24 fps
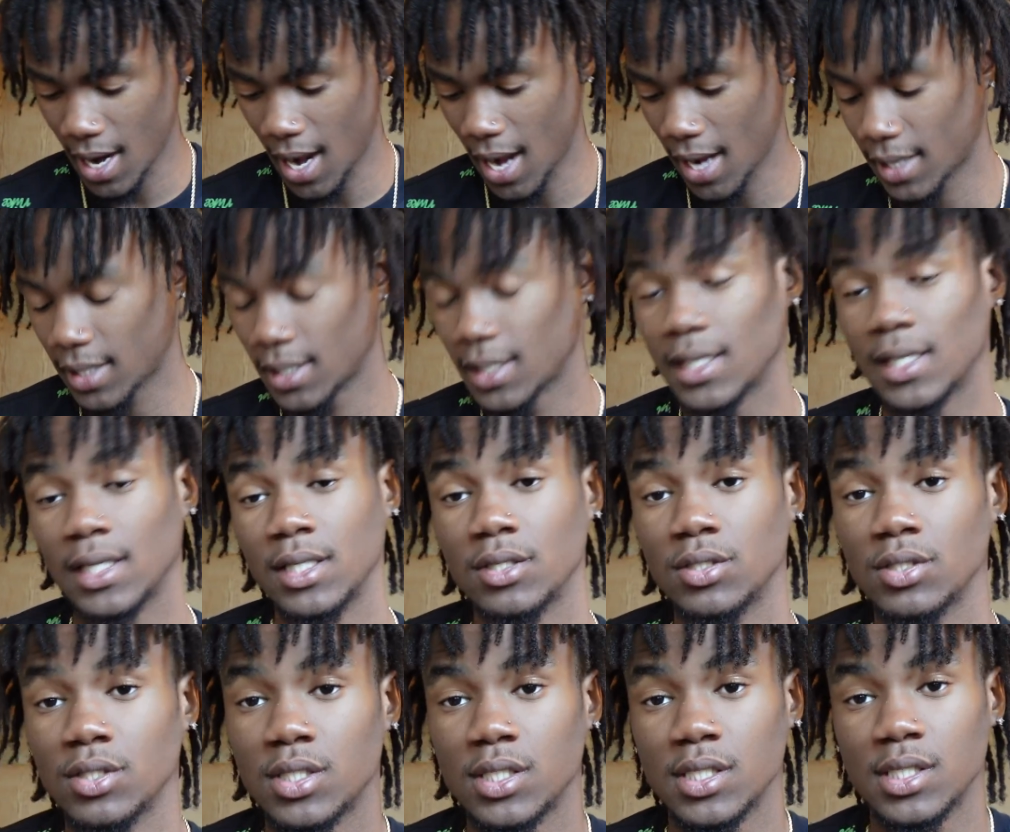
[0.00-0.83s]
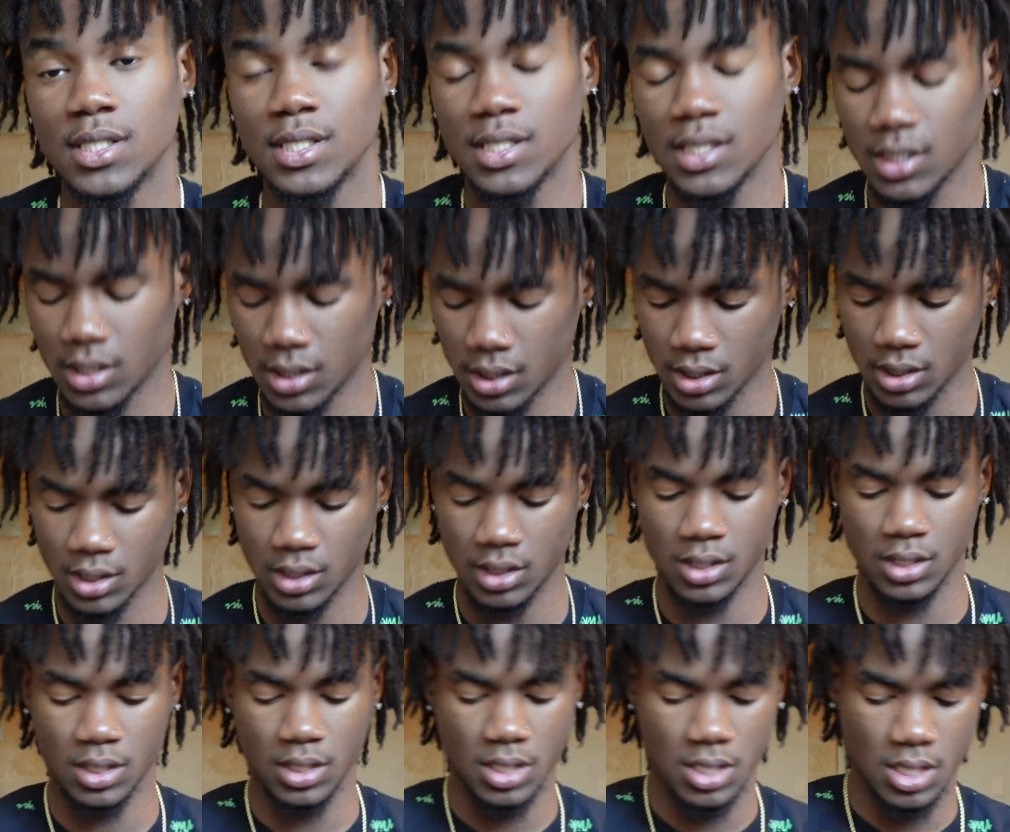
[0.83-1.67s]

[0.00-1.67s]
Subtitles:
I can get used to this.